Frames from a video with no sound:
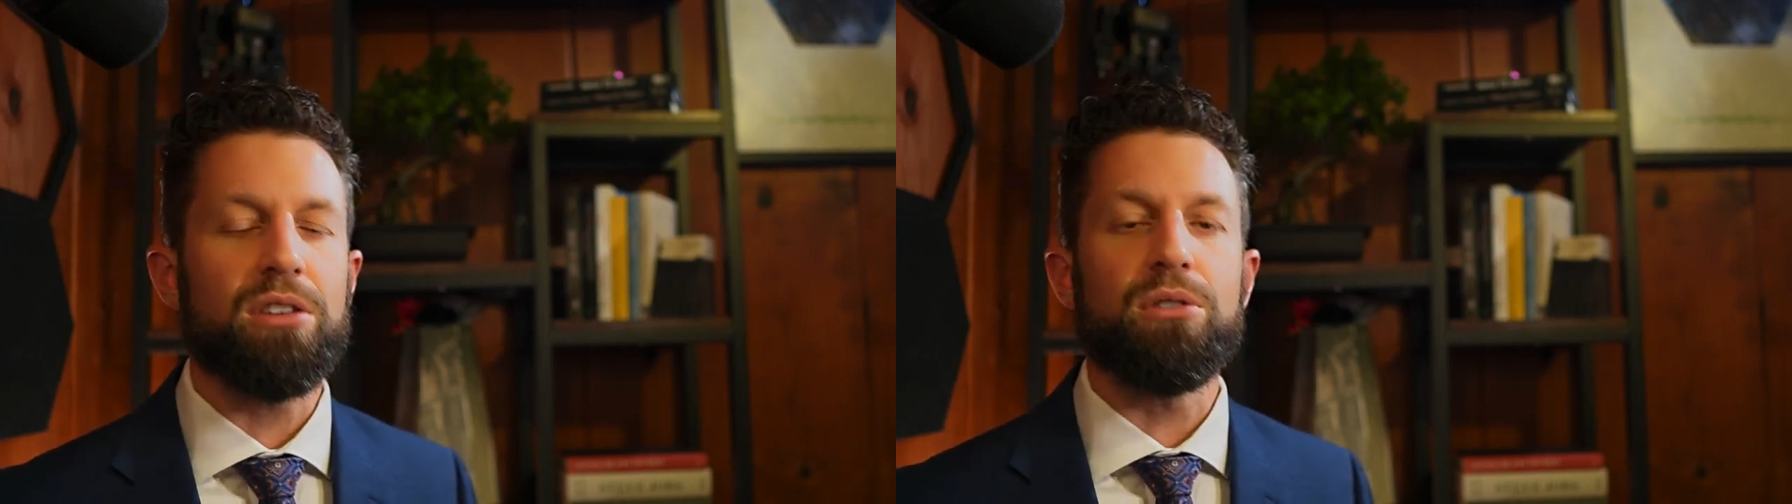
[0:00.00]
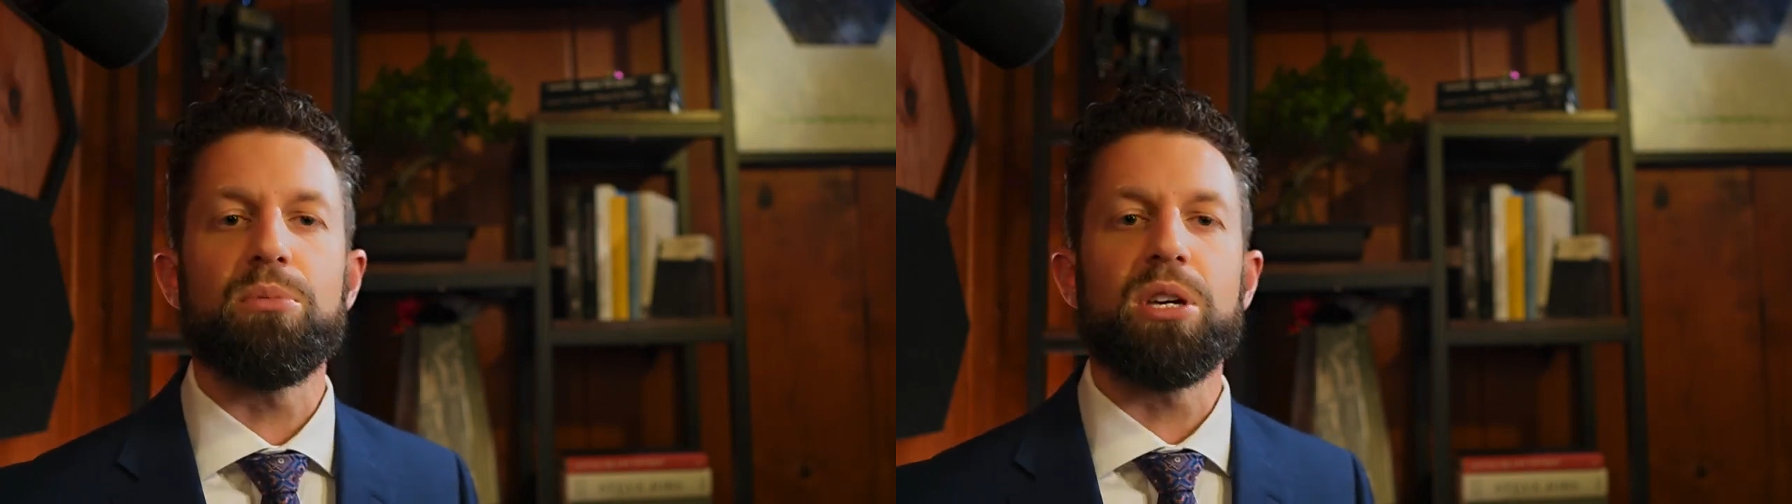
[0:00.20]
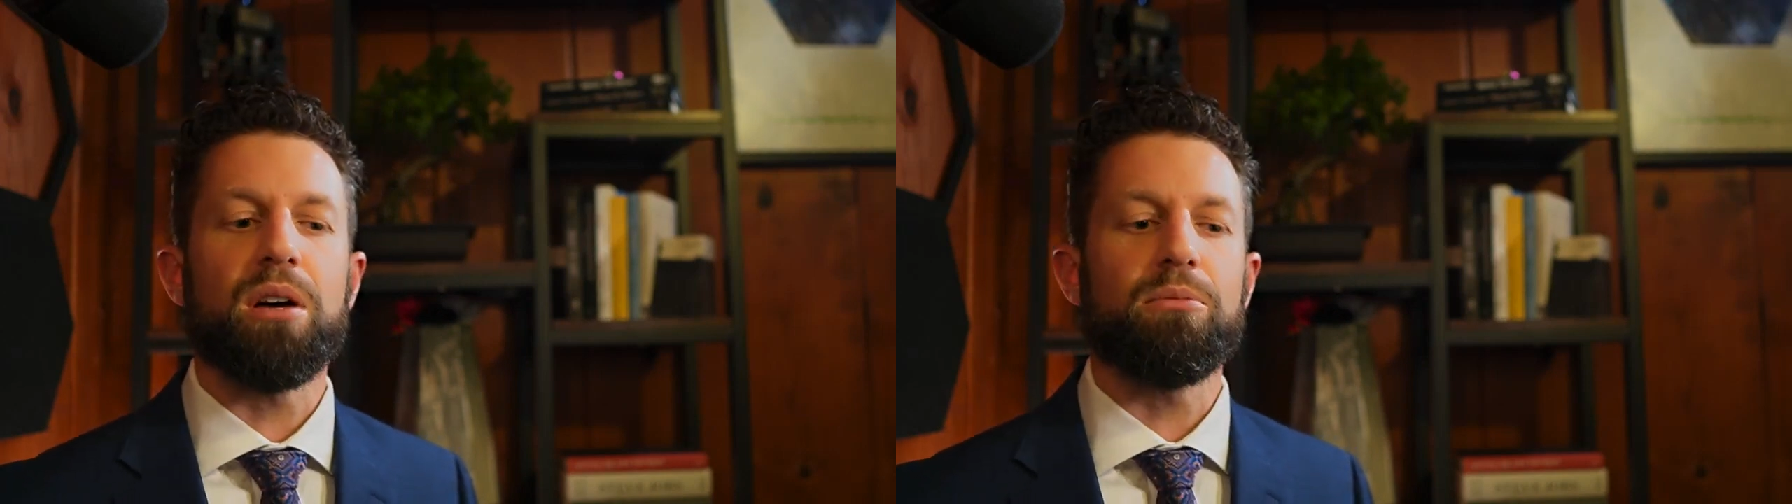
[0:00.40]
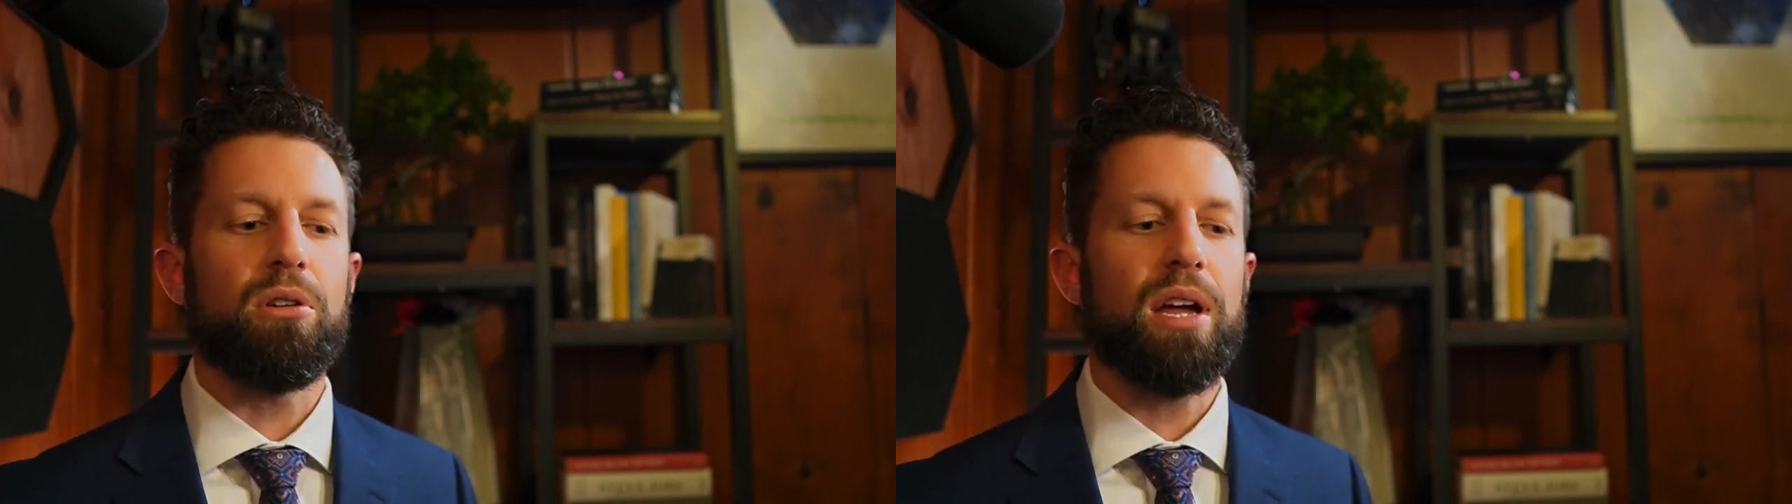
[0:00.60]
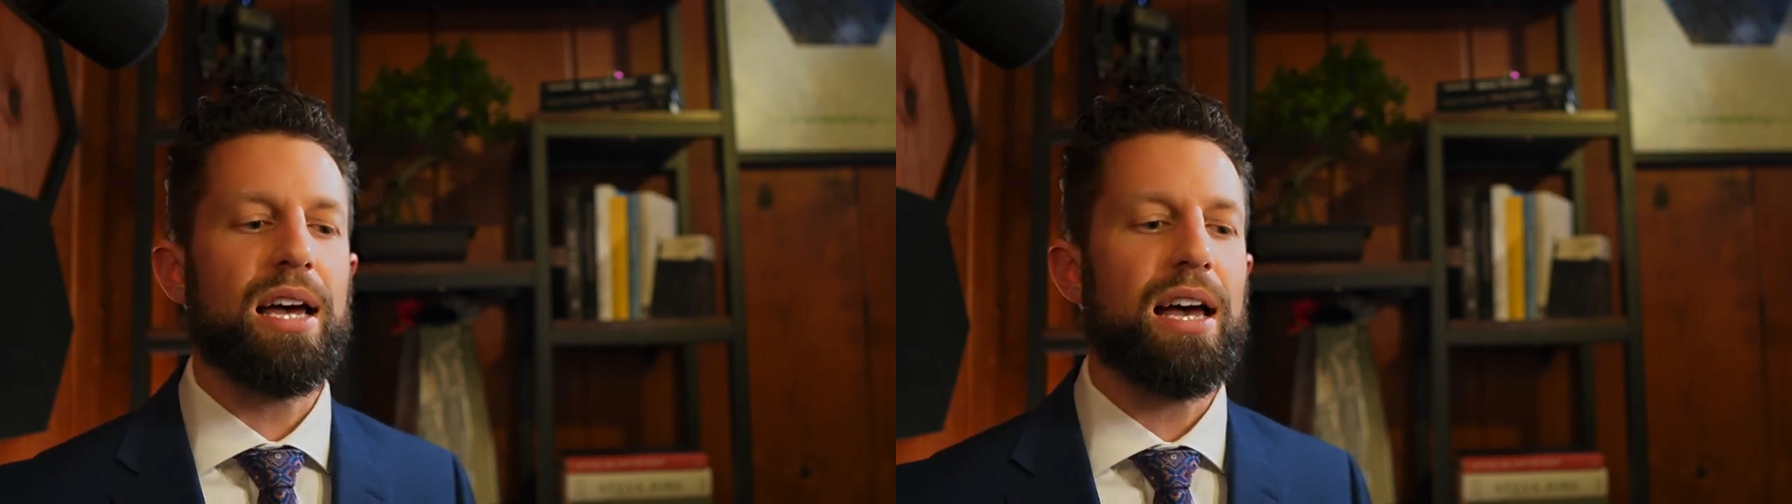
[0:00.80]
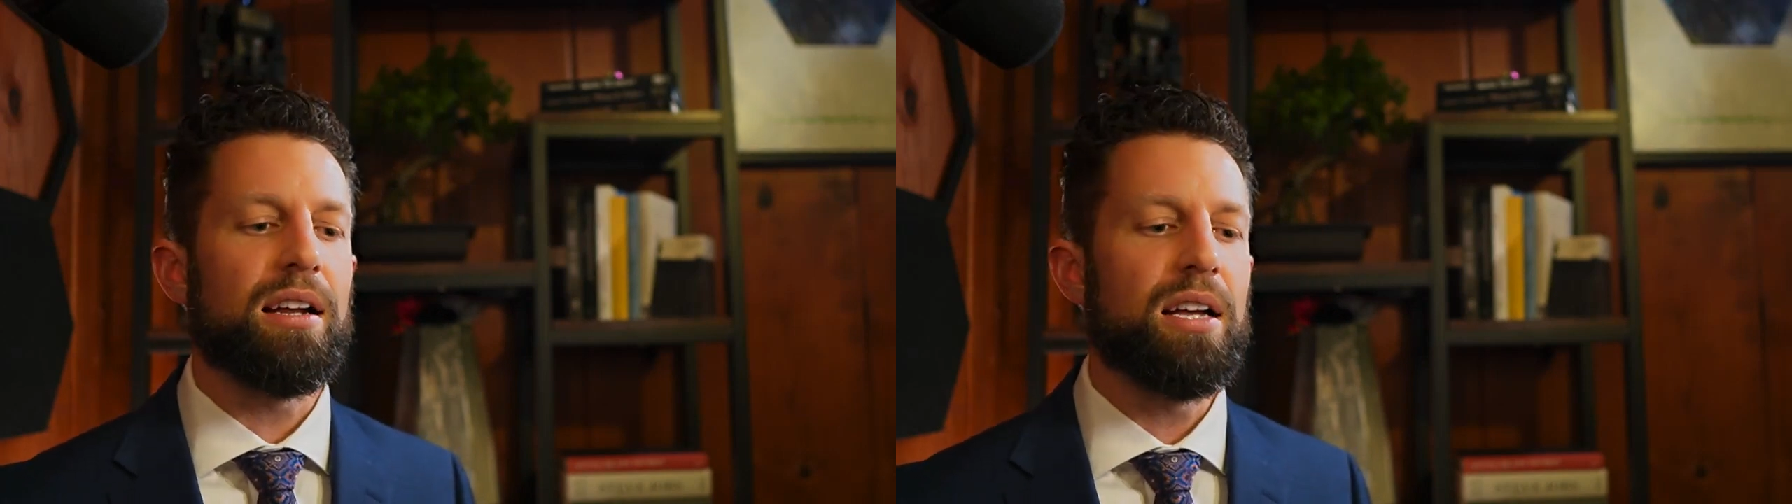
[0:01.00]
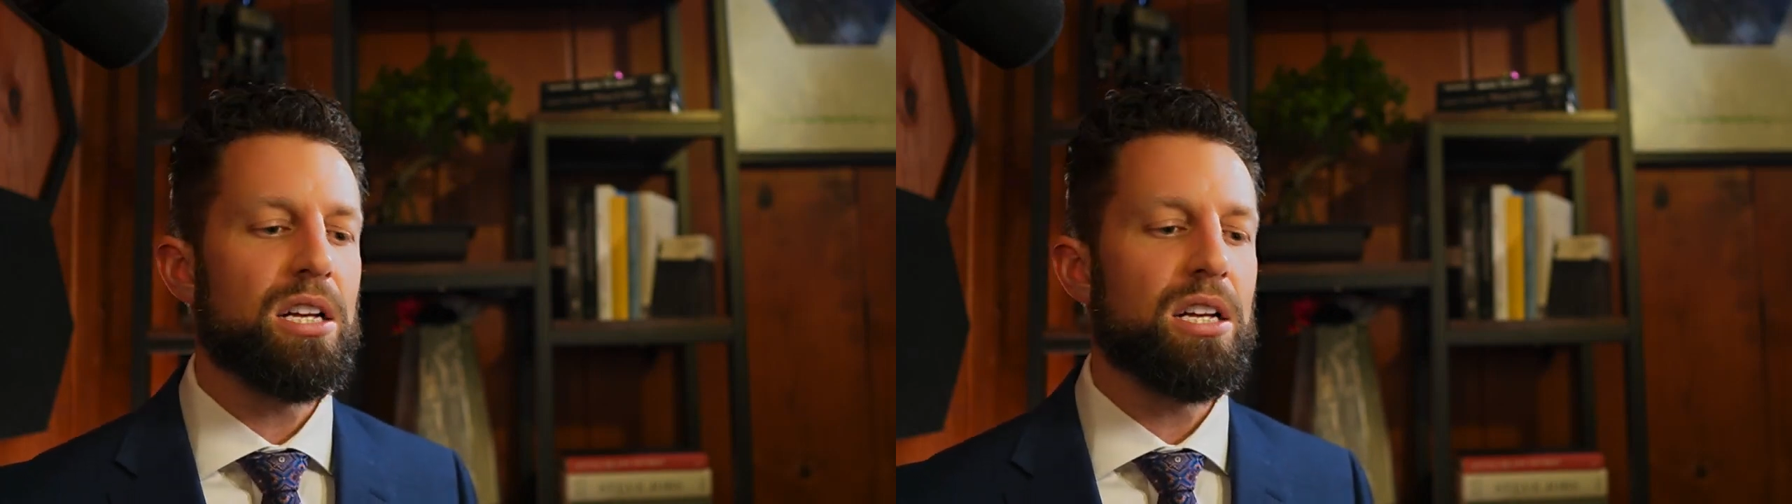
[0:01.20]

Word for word: you to become great at.